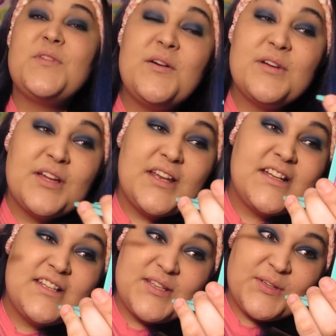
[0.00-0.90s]
what we're going
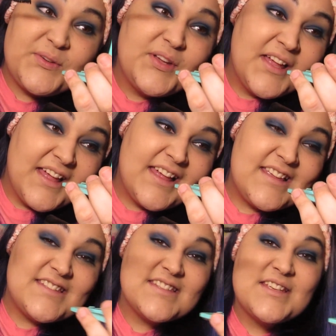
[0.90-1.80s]
to do
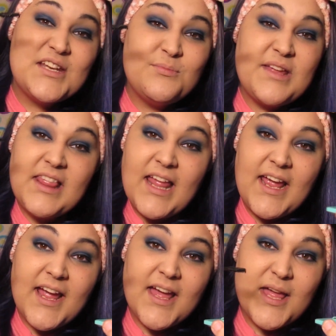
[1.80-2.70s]
is it's going to be
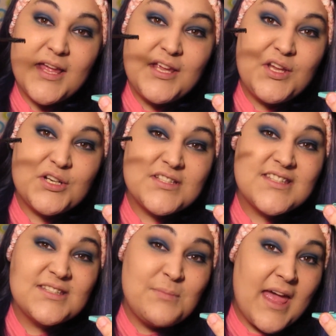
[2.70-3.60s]
like you're
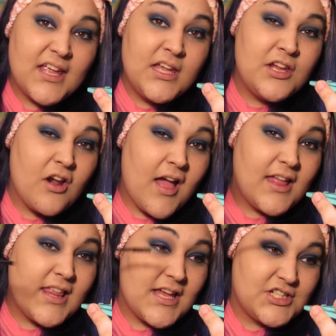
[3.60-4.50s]
smacking your
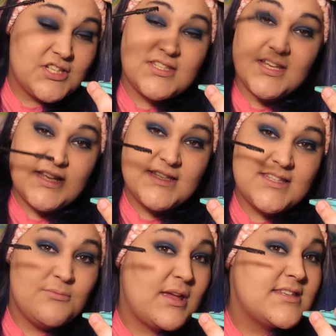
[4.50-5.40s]
eyelashes against
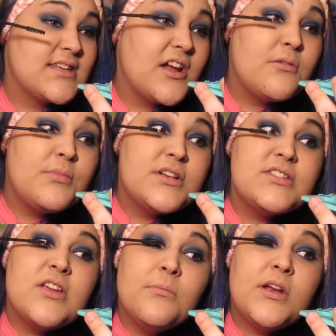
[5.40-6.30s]
the mascara brush.
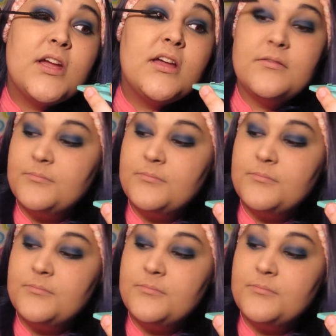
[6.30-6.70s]
So I'm going to go.